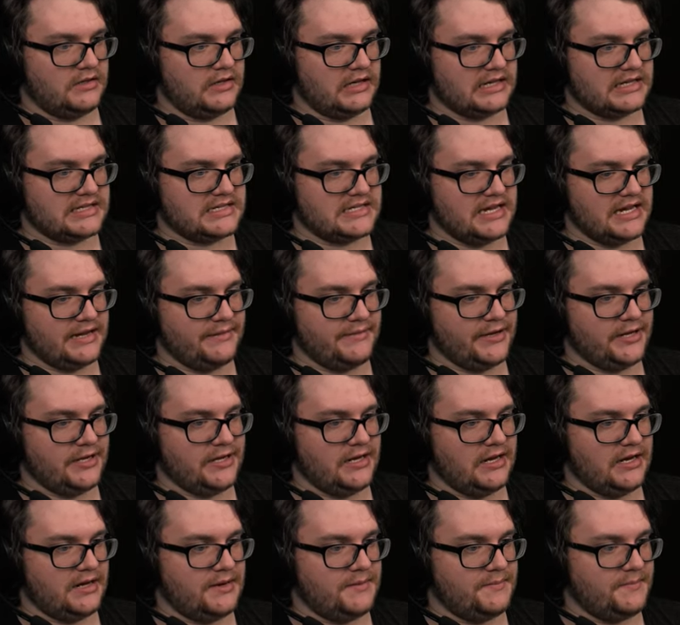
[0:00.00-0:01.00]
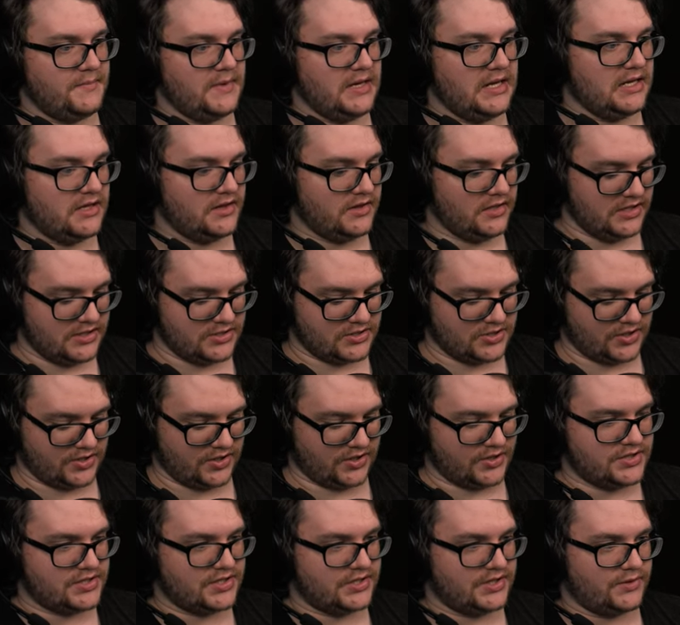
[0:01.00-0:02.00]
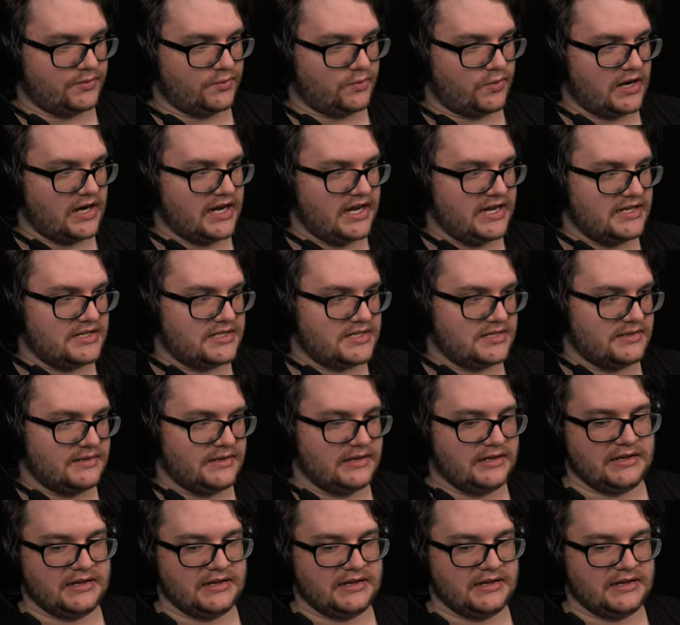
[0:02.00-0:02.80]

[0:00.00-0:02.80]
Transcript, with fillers: examine and immediately turn to the right.